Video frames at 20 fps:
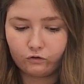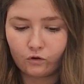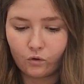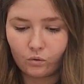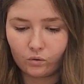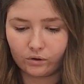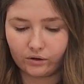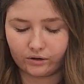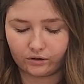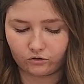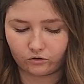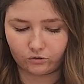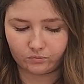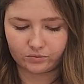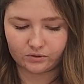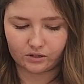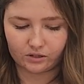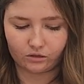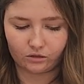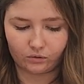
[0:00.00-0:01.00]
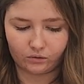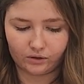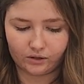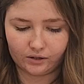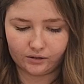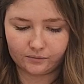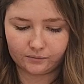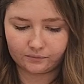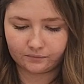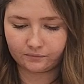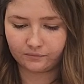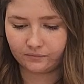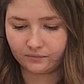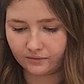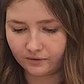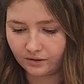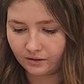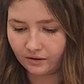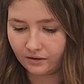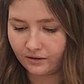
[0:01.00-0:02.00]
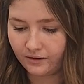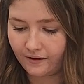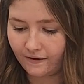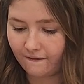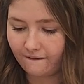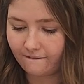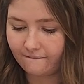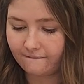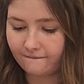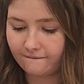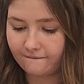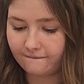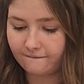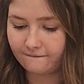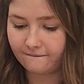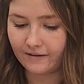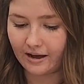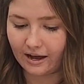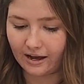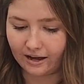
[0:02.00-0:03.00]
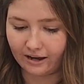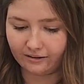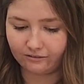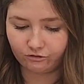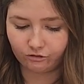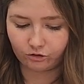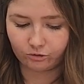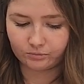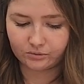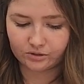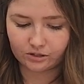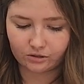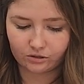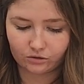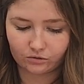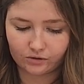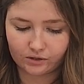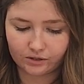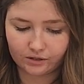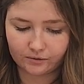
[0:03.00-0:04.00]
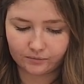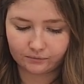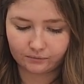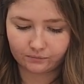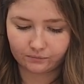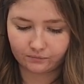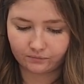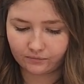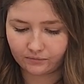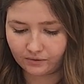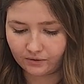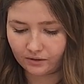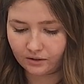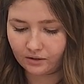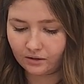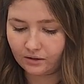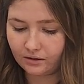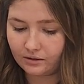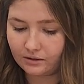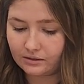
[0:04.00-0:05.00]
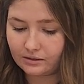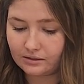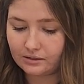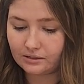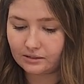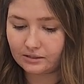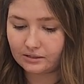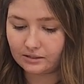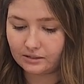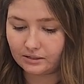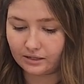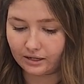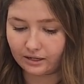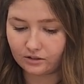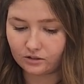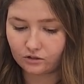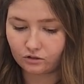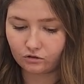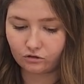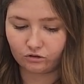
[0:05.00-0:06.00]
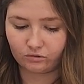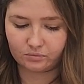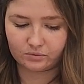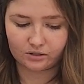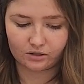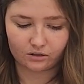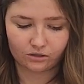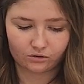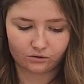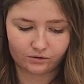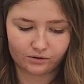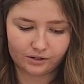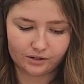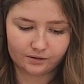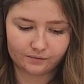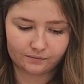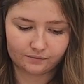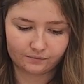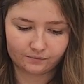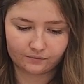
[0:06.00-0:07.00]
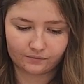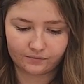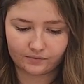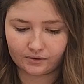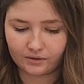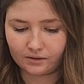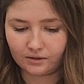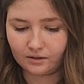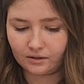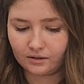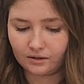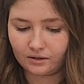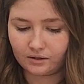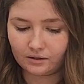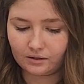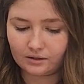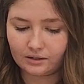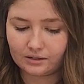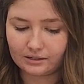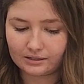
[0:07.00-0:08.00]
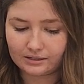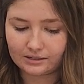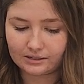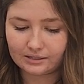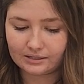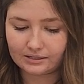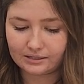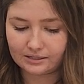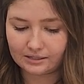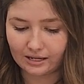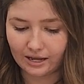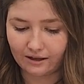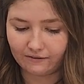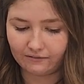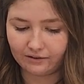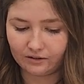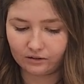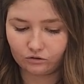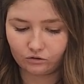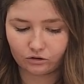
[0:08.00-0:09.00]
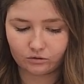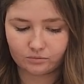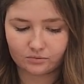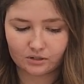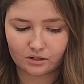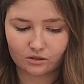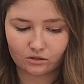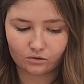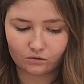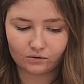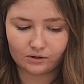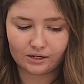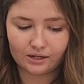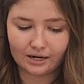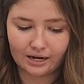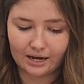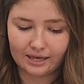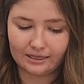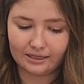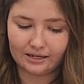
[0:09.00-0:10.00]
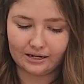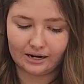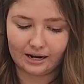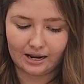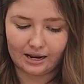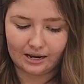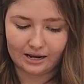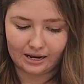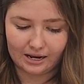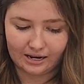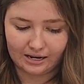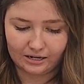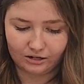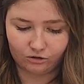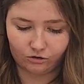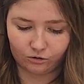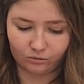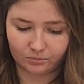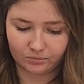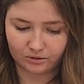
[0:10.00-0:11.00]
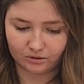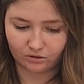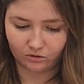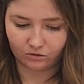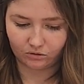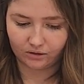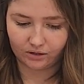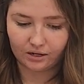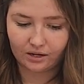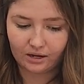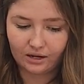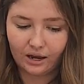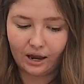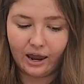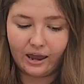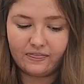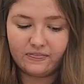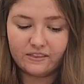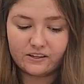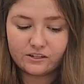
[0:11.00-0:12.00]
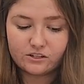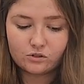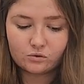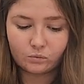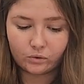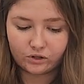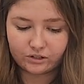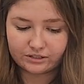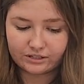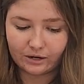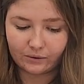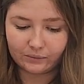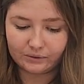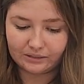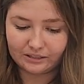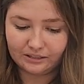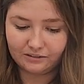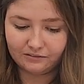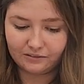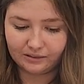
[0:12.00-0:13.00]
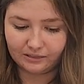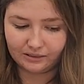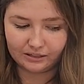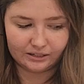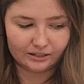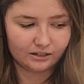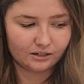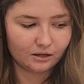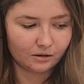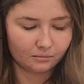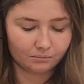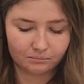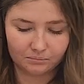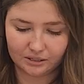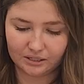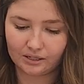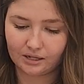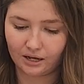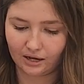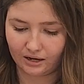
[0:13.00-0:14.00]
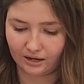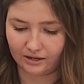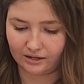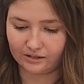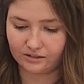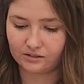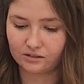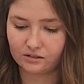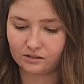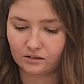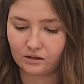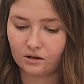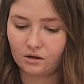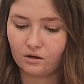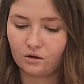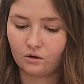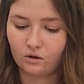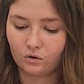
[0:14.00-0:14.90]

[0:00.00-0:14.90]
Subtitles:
4 groups of 3, 5 groups of 3, 6 groups of 3, 7 groups of 3, and then 8 groups of 3. And this works out evenly because